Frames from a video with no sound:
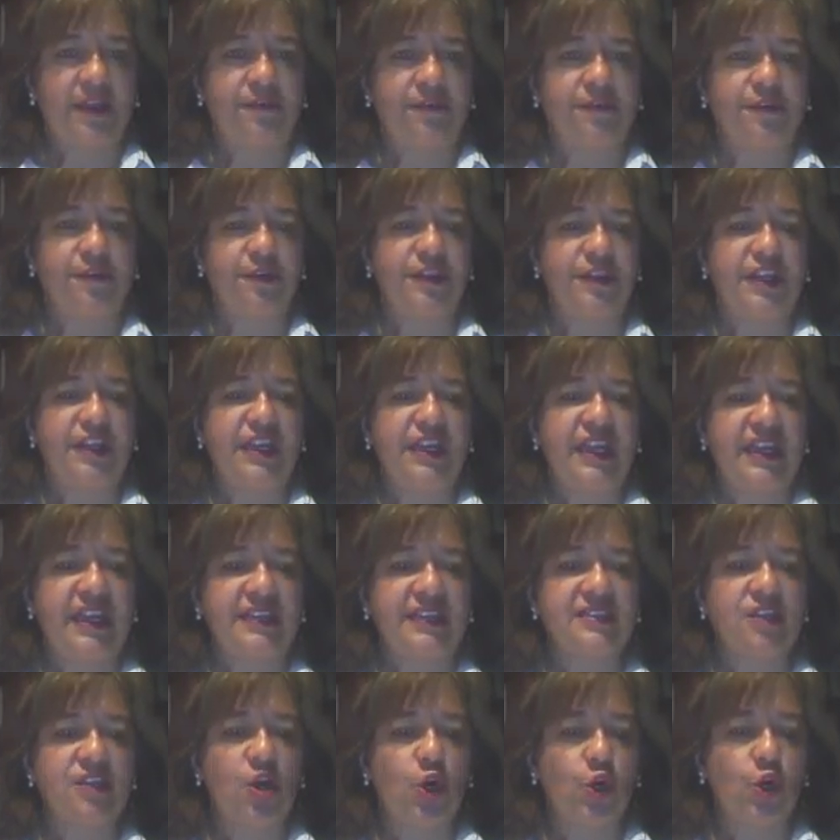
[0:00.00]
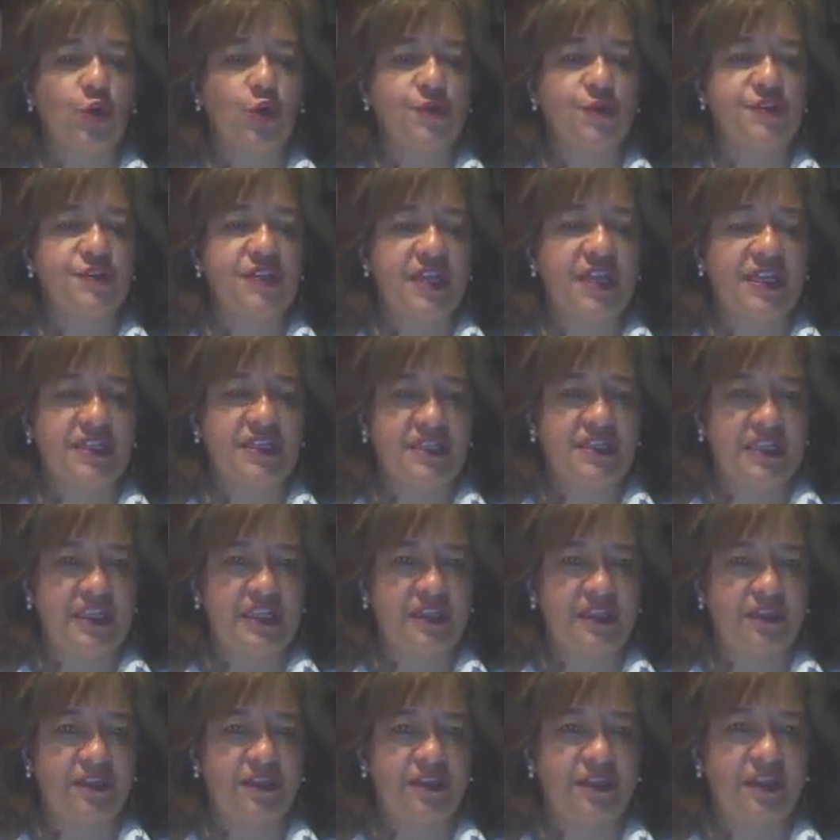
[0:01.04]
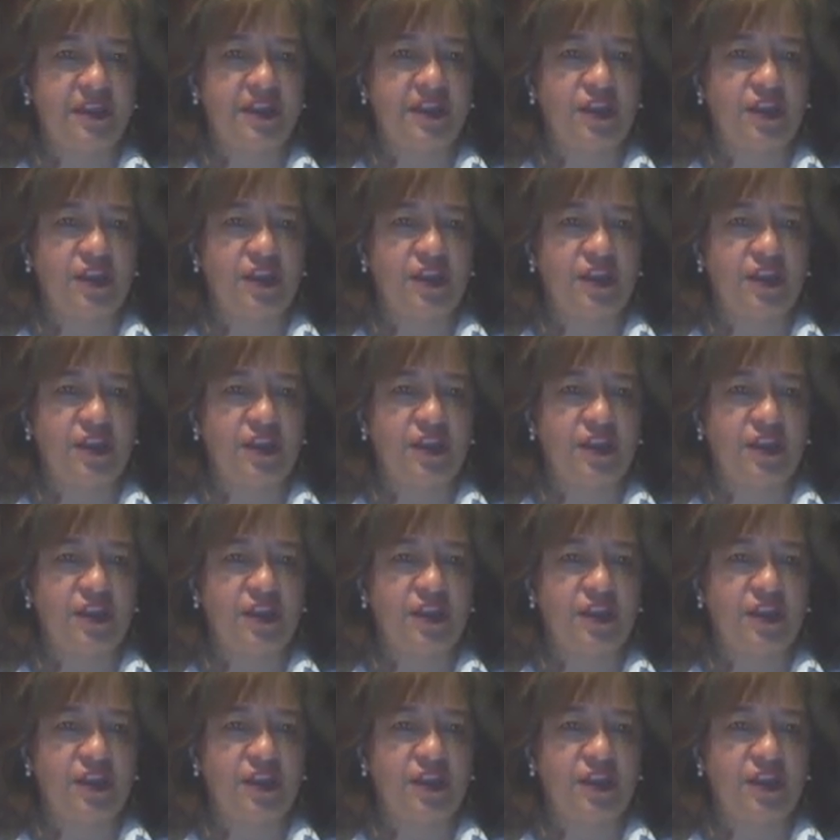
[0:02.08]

For the next August 18th,